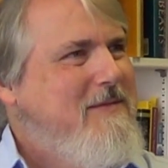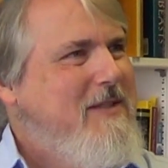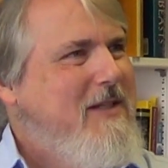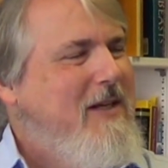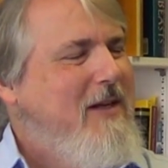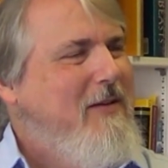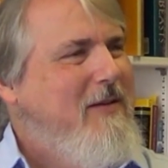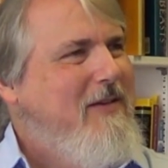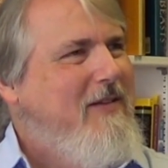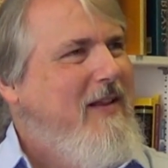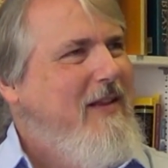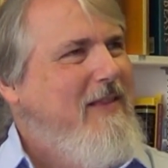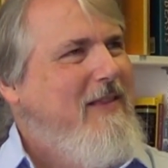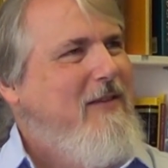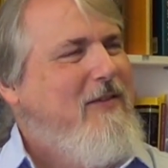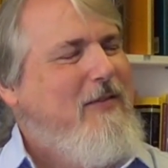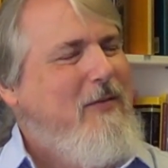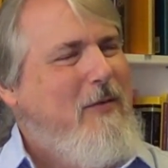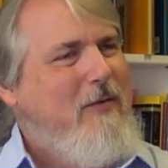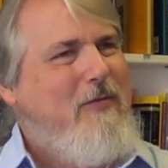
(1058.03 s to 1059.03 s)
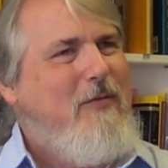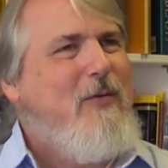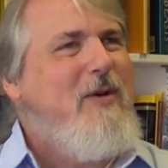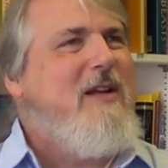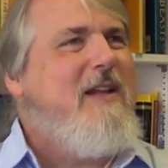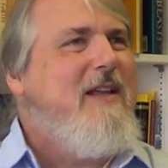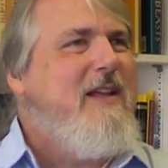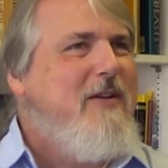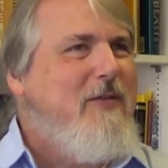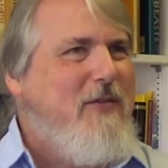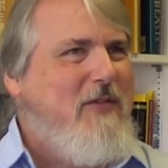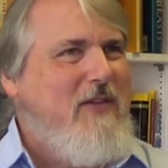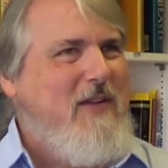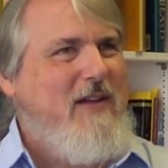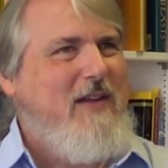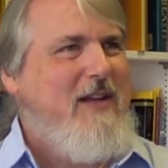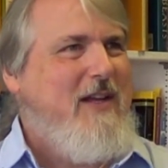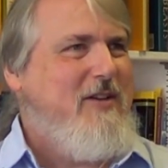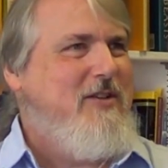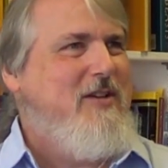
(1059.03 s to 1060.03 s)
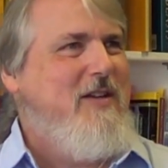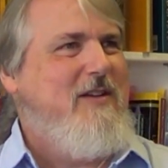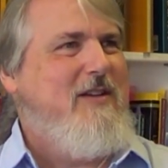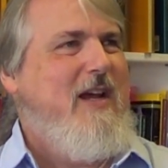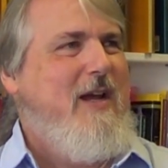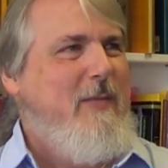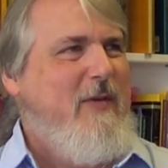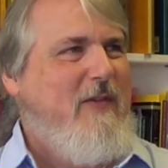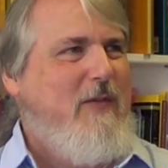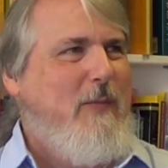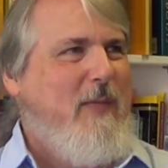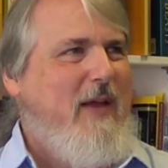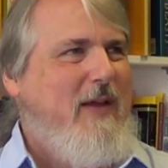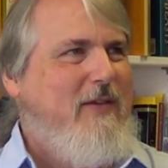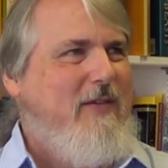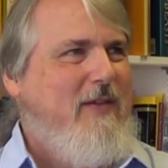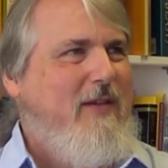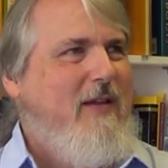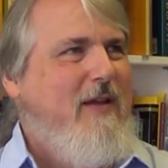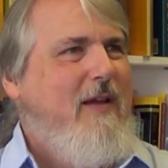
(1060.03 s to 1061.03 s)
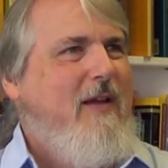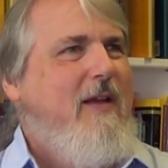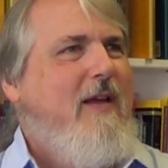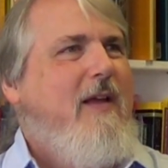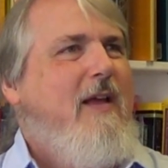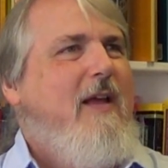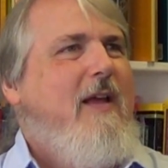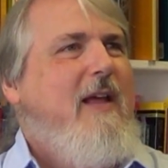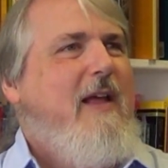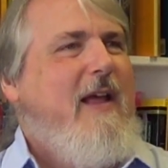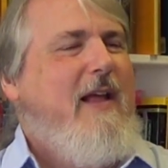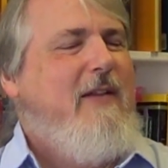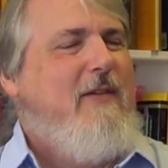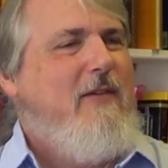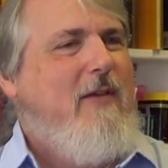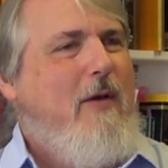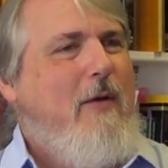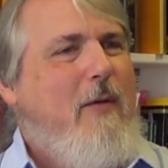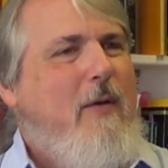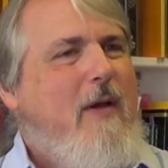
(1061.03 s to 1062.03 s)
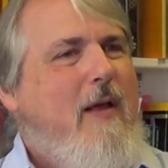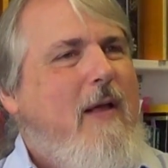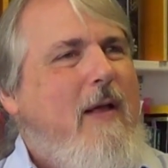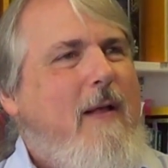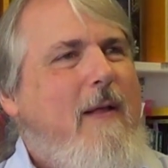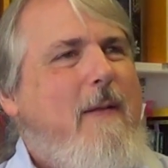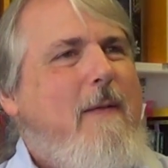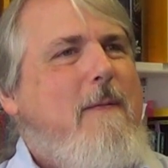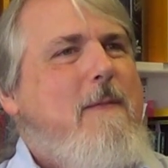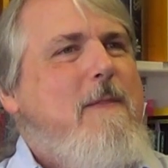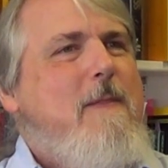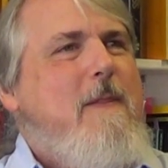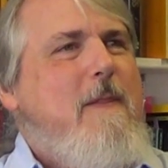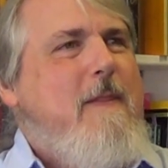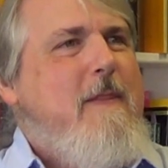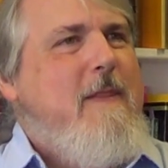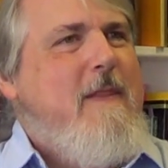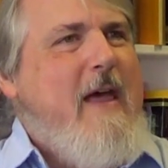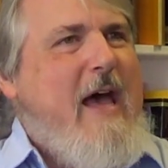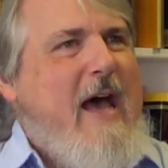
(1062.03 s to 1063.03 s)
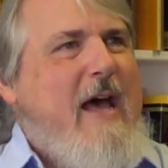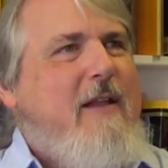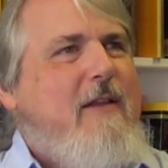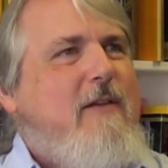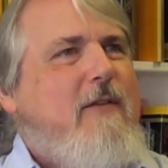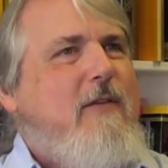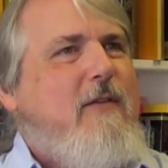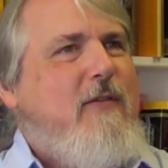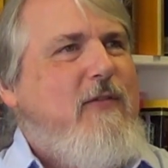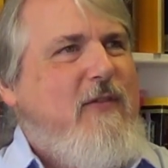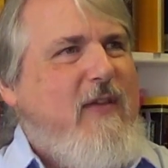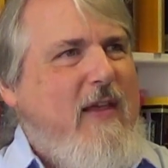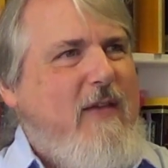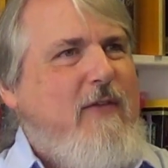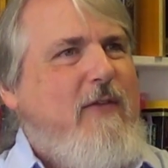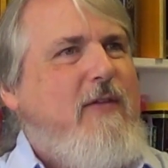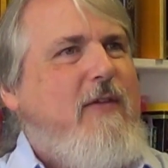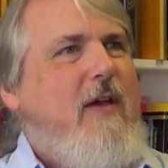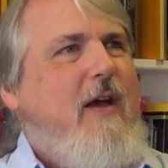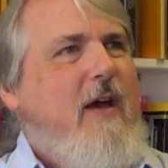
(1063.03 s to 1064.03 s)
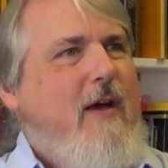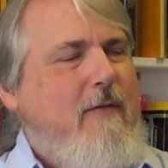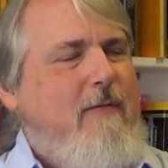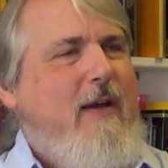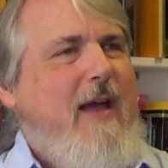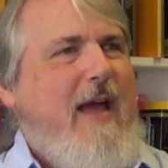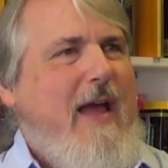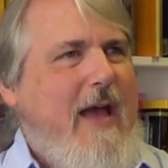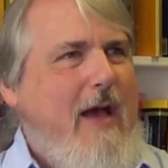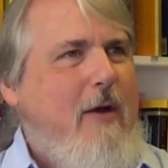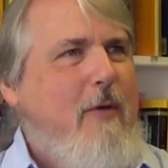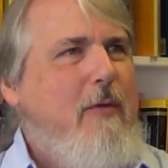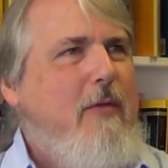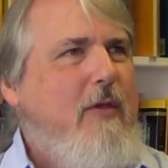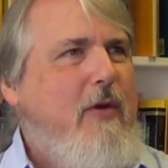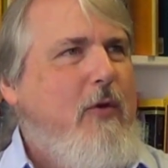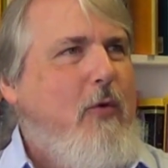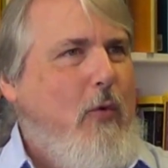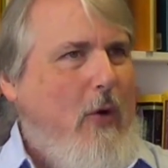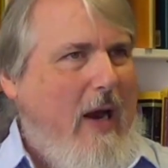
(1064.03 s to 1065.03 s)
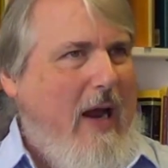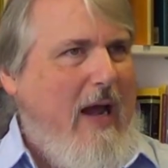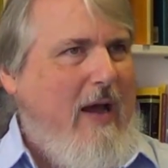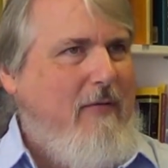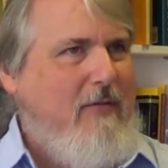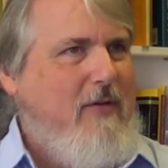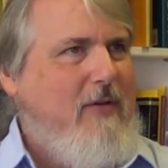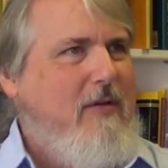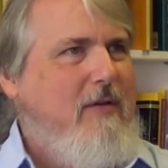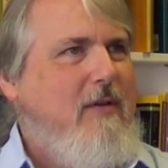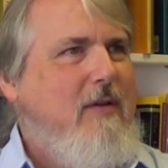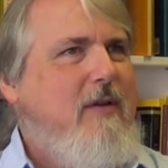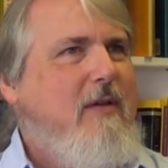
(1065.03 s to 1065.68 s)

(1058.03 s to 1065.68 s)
You know, it's like this sort of really interesting connection in time and space. And so that sense of how the craft